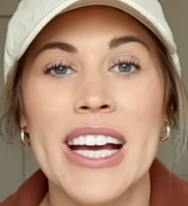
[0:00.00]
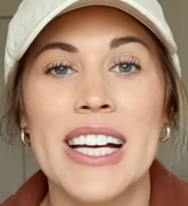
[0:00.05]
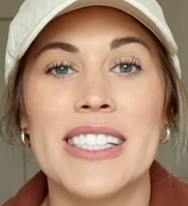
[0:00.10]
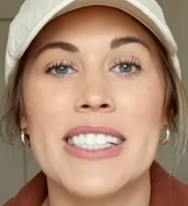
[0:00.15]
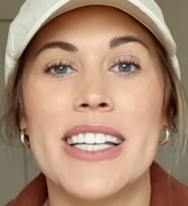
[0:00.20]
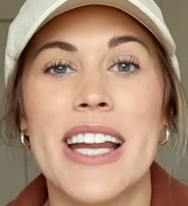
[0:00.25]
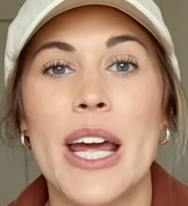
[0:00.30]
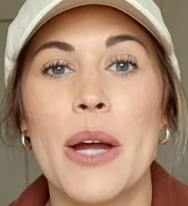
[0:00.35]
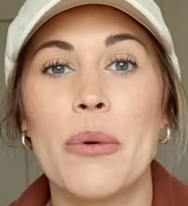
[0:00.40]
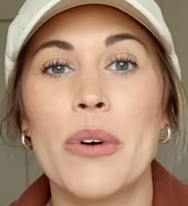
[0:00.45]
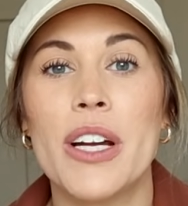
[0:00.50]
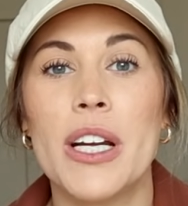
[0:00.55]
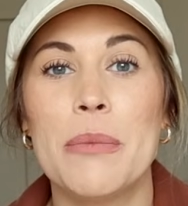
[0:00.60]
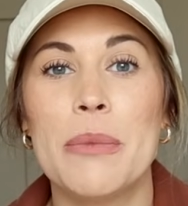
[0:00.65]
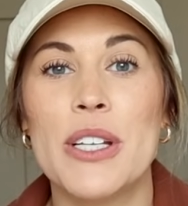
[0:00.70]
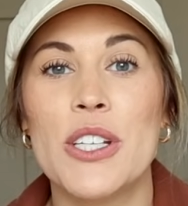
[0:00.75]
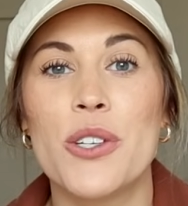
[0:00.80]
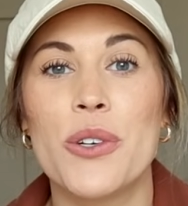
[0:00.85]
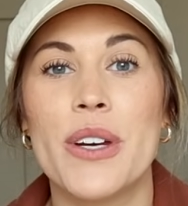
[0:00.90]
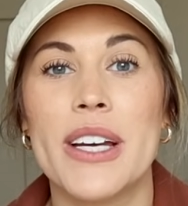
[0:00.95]
Today we're going to
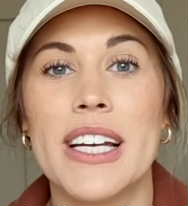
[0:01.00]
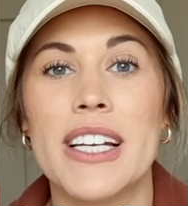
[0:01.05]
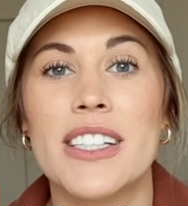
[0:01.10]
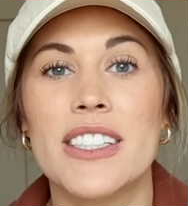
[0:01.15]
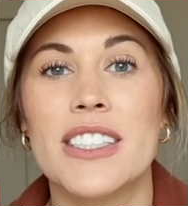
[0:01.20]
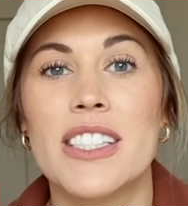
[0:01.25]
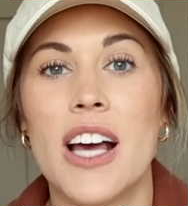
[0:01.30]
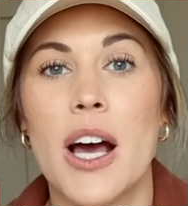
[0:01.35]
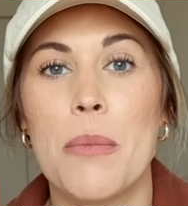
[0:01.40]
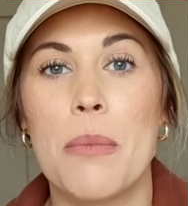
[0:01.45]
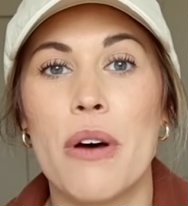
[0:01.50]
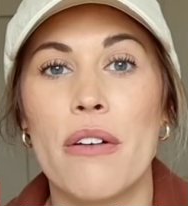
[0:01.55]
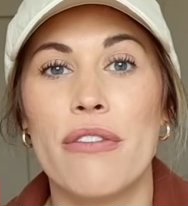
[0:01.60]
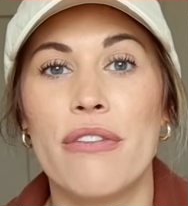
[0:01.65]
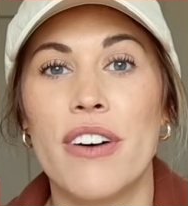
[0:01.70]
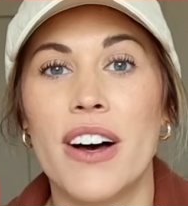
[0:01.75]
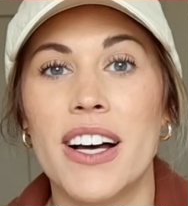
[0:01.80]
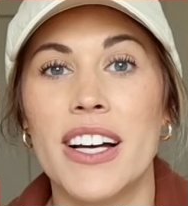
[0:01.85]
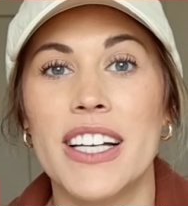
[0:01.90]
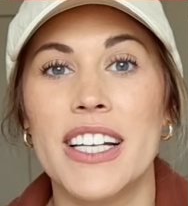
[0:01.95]
be doing some
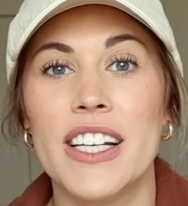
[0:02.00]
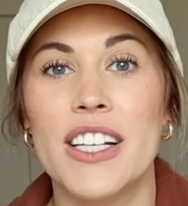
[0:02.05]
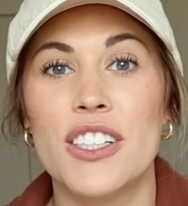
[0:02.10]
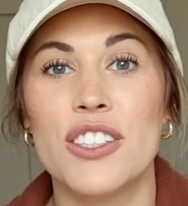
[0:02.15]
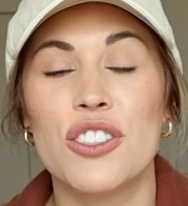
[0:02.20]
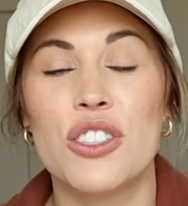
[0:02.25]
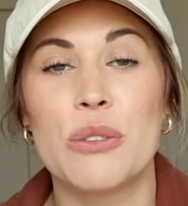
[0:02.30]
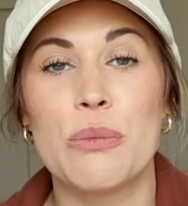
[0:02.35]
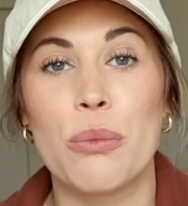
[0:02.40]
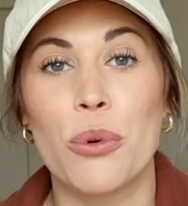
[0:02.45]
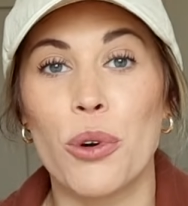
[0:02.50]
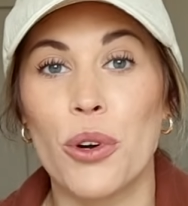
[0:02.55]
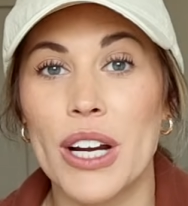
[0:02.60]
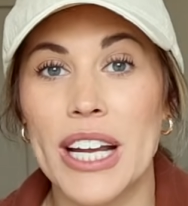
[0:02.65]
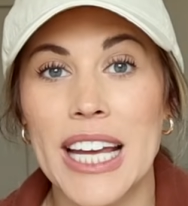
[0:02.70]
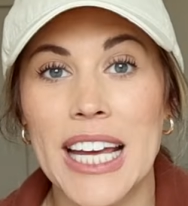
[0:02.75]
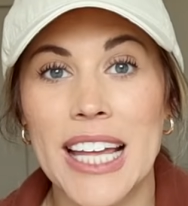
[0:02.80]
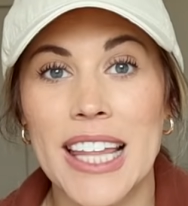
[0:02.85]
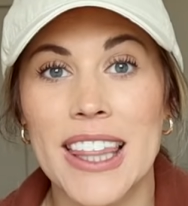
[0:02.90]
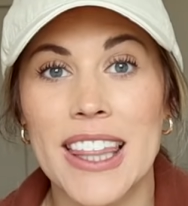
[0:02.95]
fun
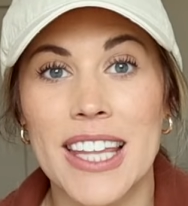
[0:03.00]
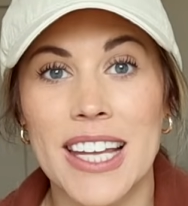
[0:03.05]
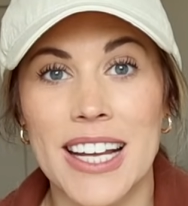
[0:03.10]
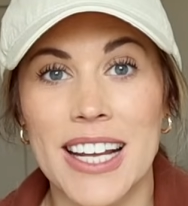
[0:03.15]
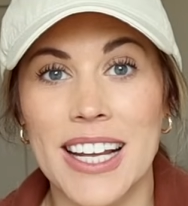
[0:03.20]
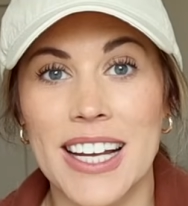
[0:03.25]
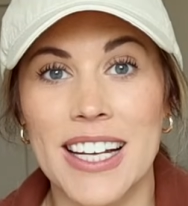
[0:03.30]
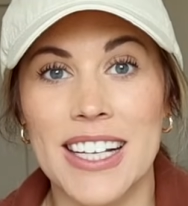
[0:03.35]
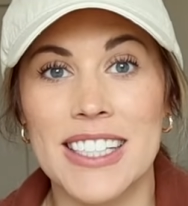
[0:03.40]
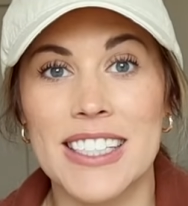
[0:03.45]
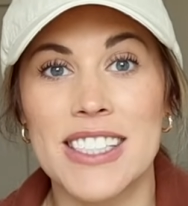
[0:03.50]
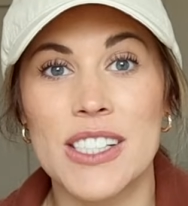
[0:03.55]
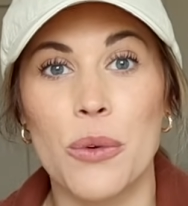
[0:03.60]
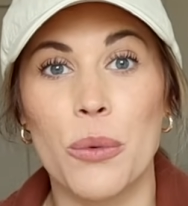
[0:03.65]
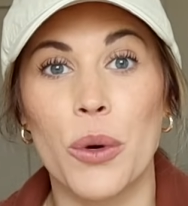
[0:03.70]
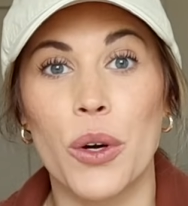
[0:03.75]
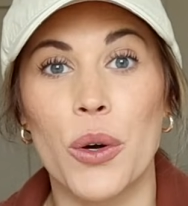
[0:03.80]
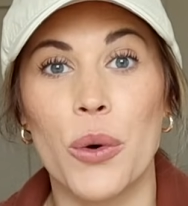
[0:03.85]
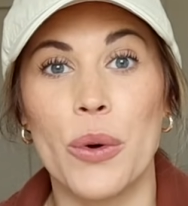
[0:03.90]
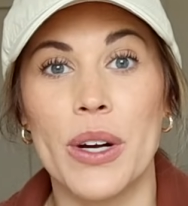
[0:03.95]
spring things.
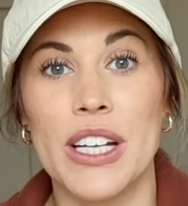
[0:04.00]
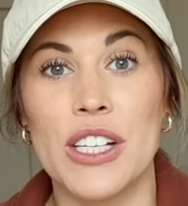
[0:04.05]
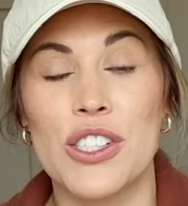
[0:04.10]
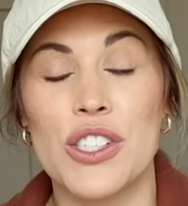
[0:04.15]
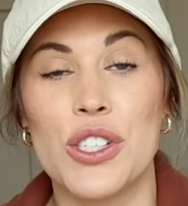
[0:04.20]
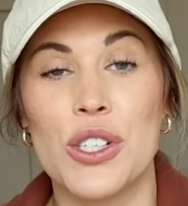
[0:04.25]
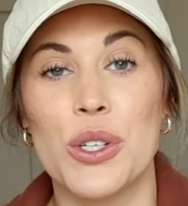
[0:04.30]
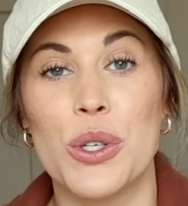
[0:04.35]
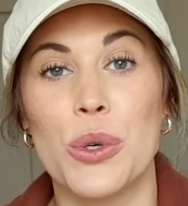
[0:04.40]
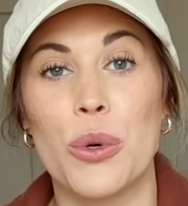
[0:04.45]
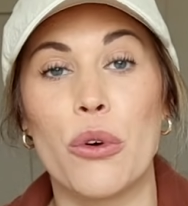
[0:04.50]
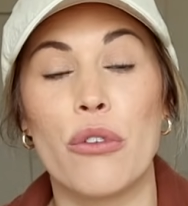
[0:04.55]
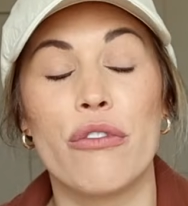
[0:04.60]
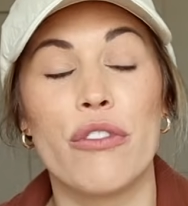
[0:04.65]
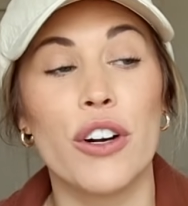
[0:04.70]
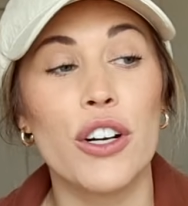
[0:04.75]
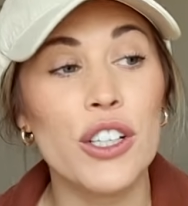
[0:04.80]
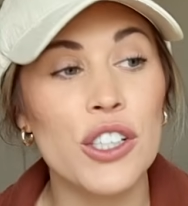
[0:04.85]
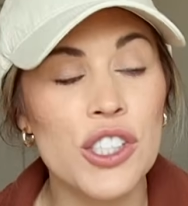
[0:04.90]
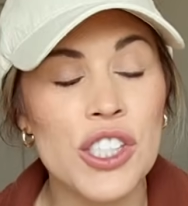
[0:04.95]
We're going to
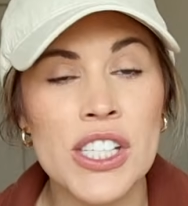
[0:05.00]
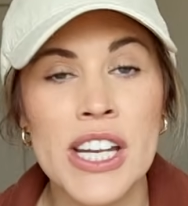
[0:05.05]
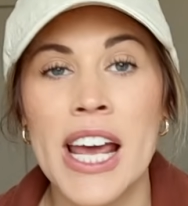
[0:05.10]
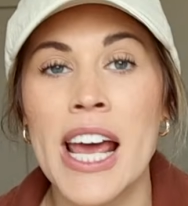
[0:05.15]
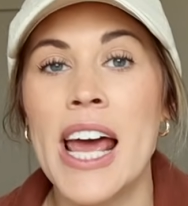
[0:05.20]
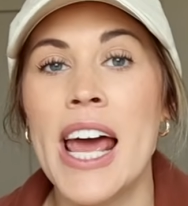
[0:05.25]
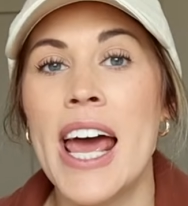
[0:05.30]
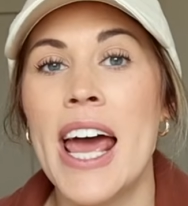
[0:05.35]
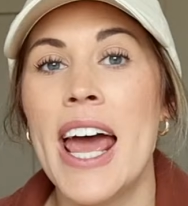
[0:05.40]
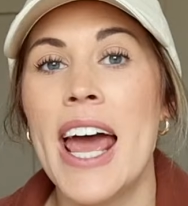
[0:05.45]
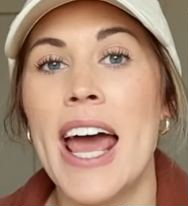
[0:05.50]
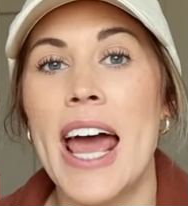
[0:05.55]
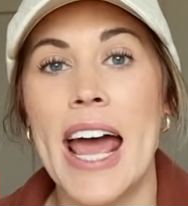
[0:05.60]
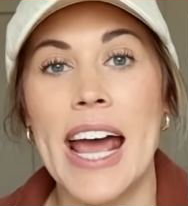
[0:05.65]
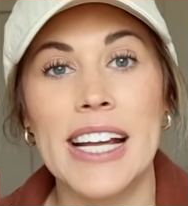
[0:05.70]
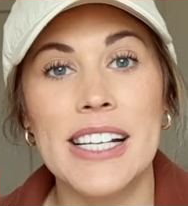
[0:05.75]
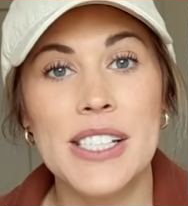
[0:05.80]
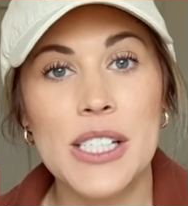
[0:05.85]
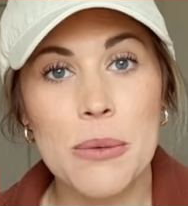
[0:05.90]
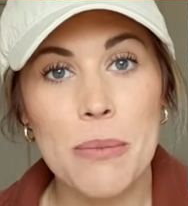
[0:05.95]
first
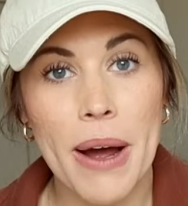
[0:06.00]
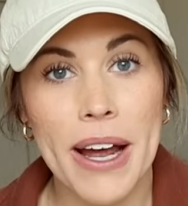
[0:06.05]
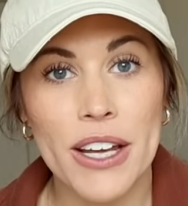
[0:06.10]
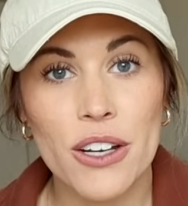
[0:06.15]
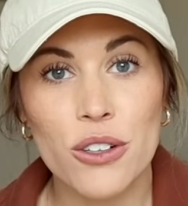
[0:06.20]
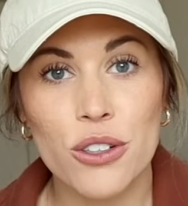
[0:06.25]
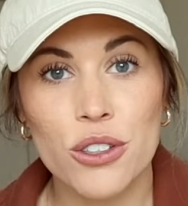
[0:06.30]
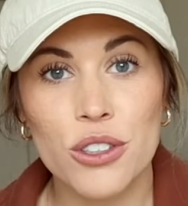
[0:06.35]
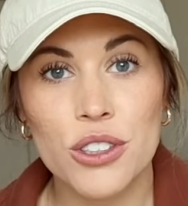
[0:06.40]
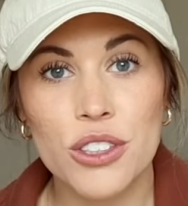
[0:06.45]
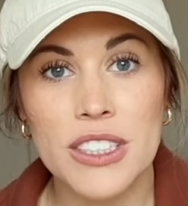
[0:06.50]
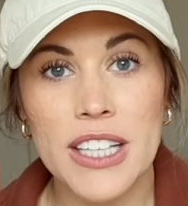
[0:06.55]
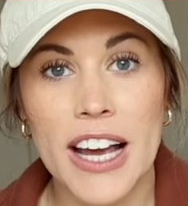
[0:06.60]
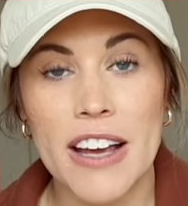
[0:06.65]
head to Michael's.